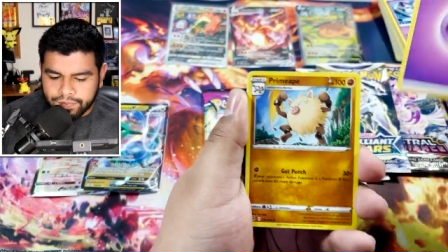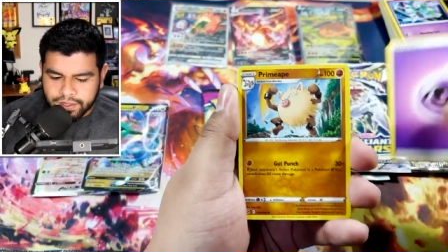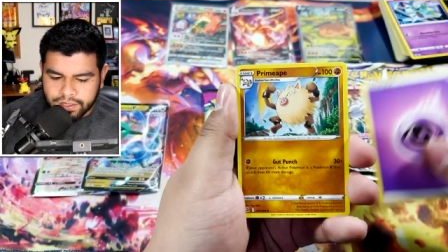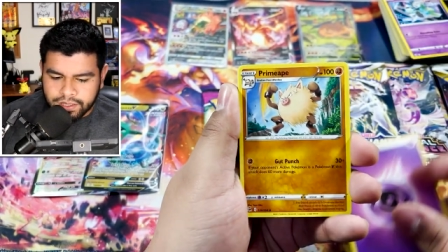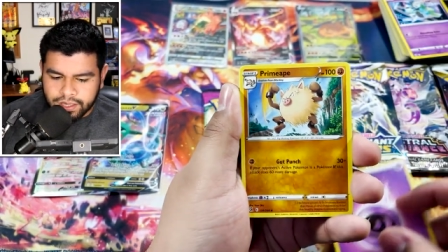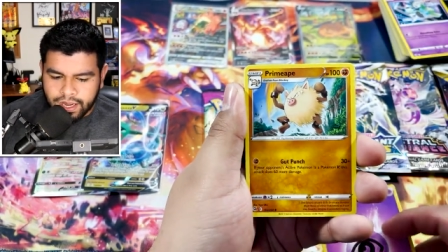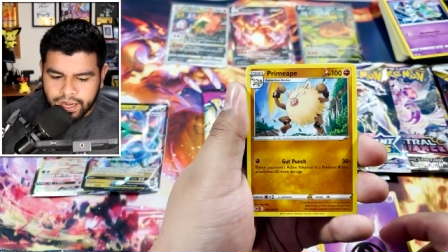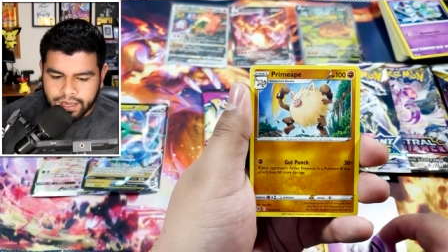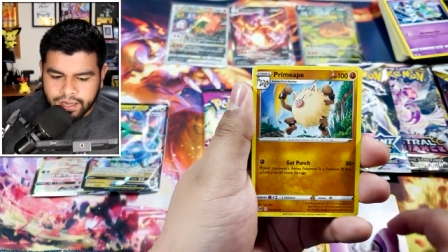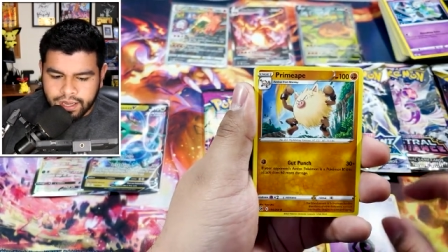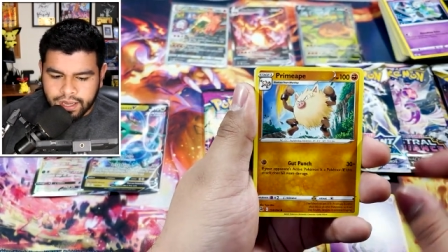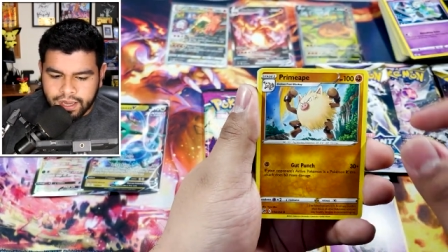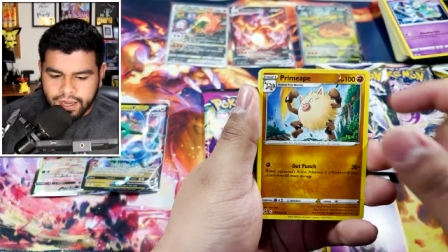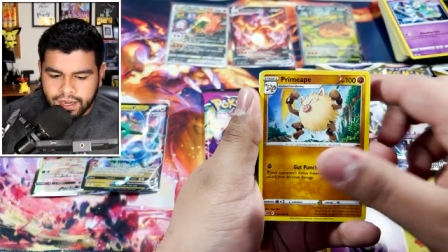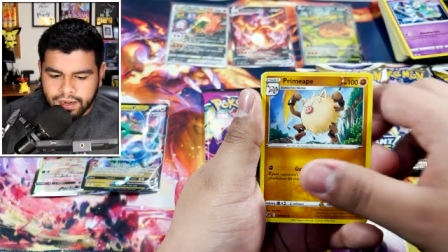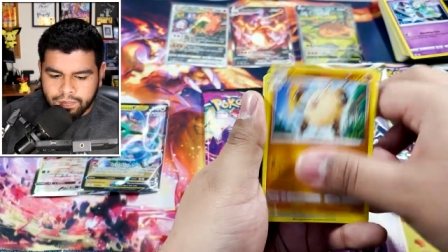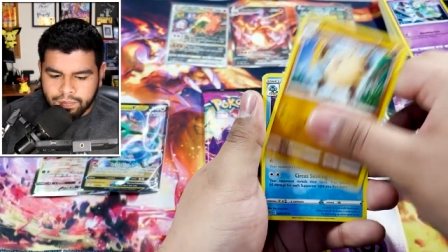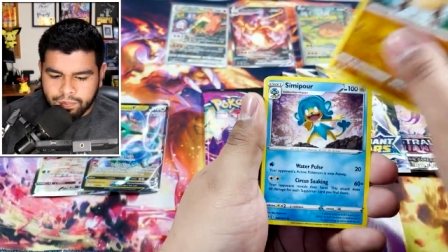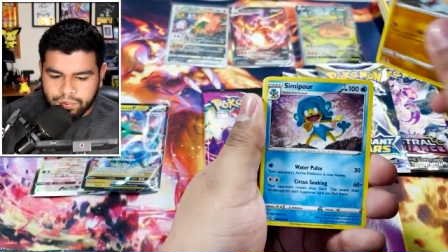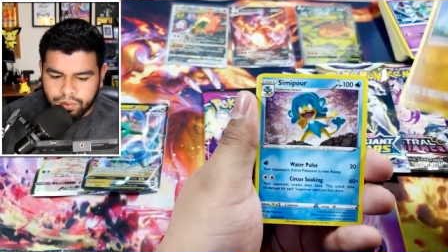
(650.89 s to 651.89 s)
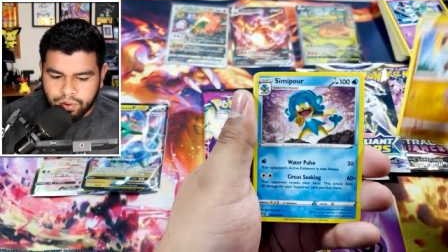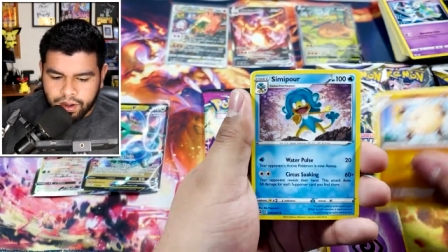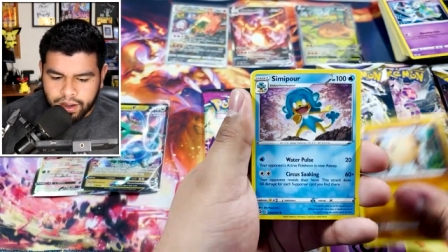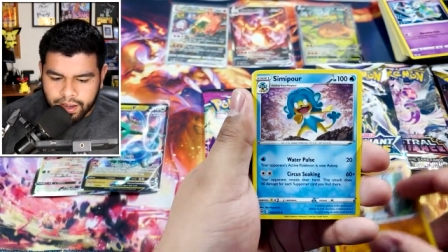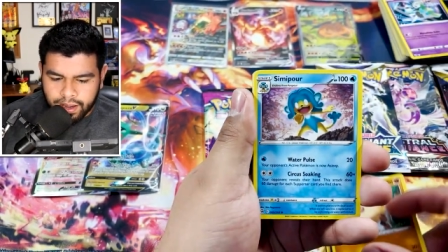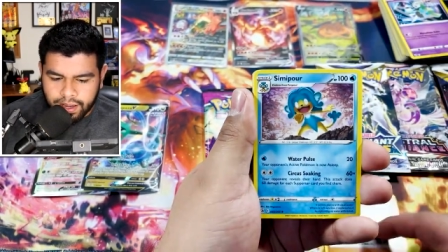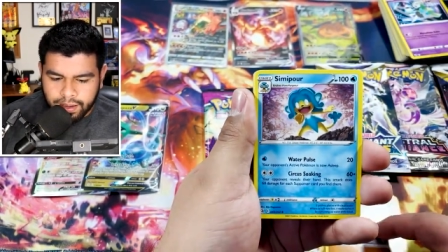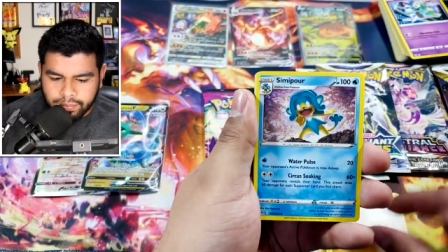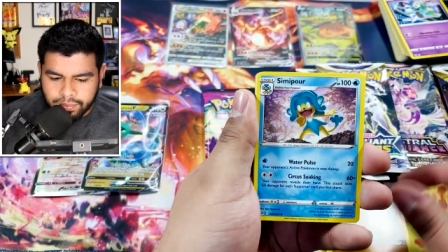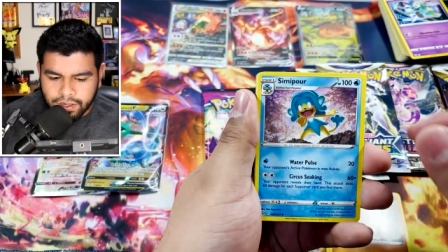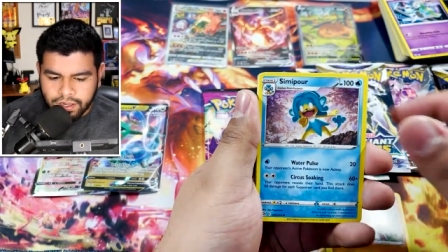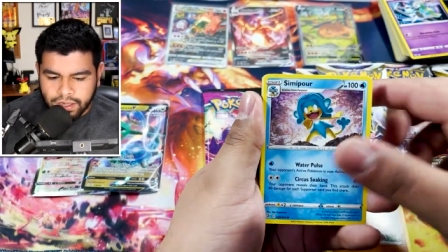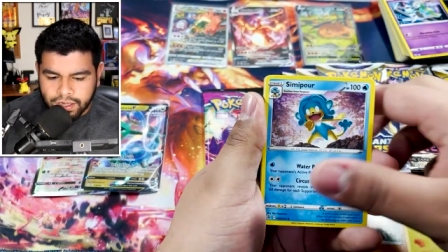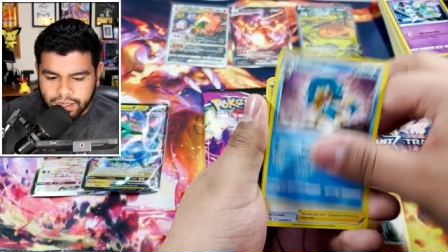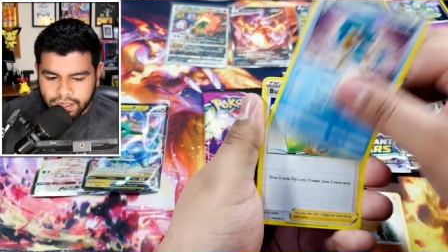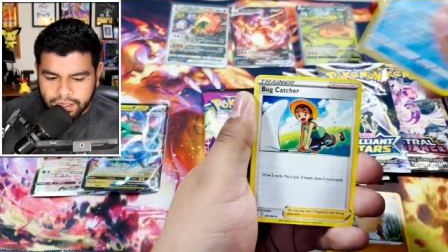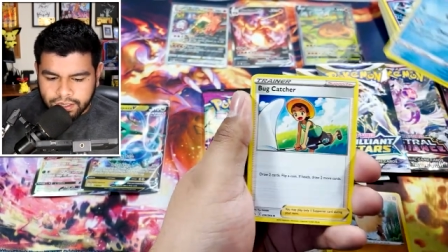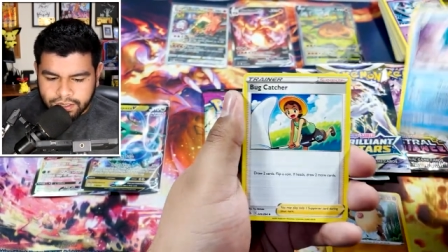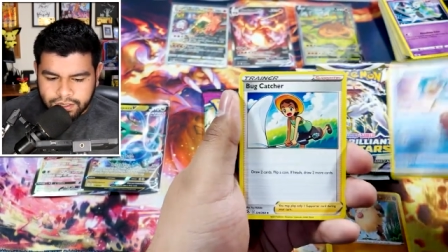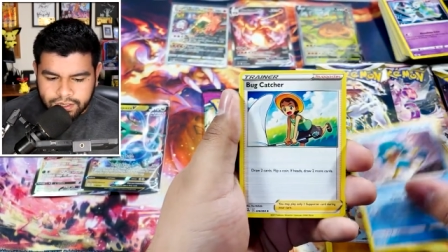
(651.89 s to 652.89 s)
Psychic, Prime,
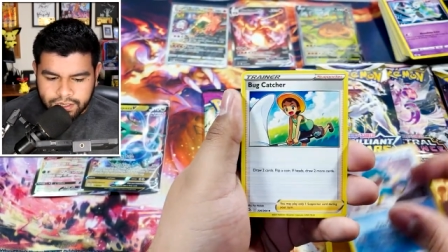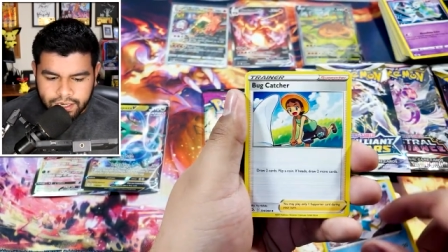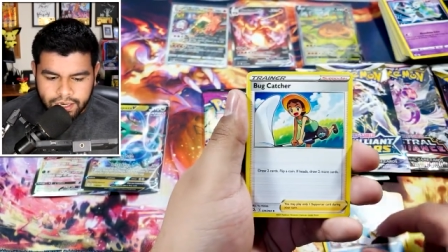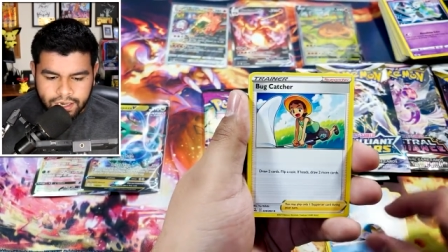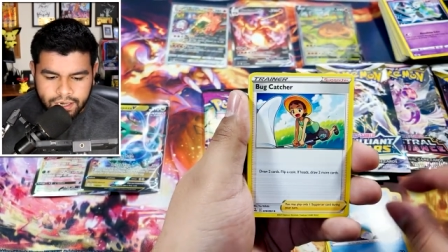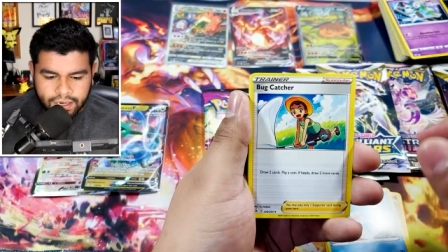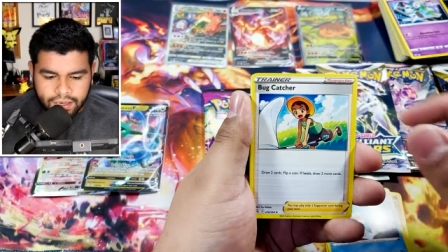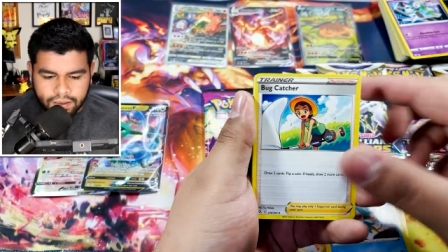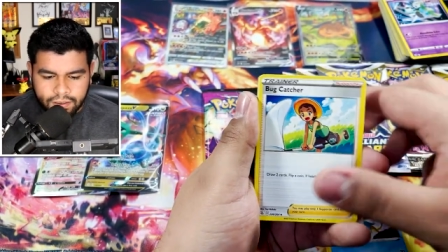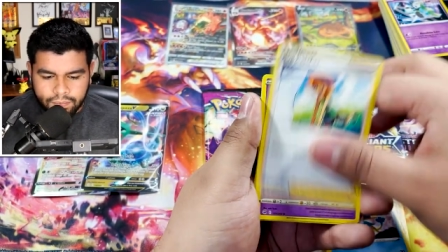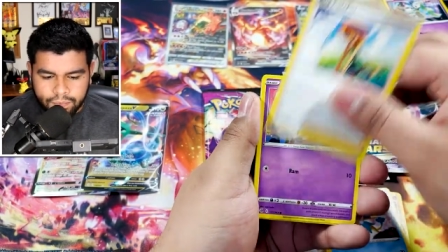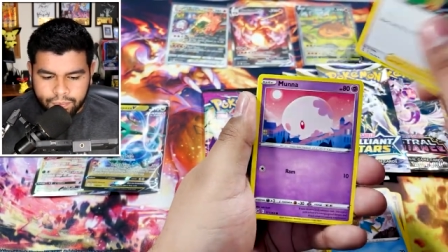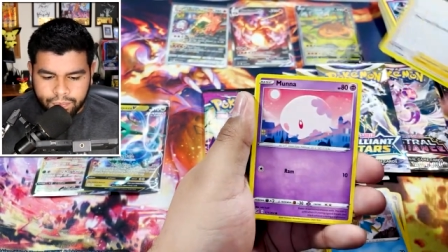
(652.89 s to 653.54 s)
Sin,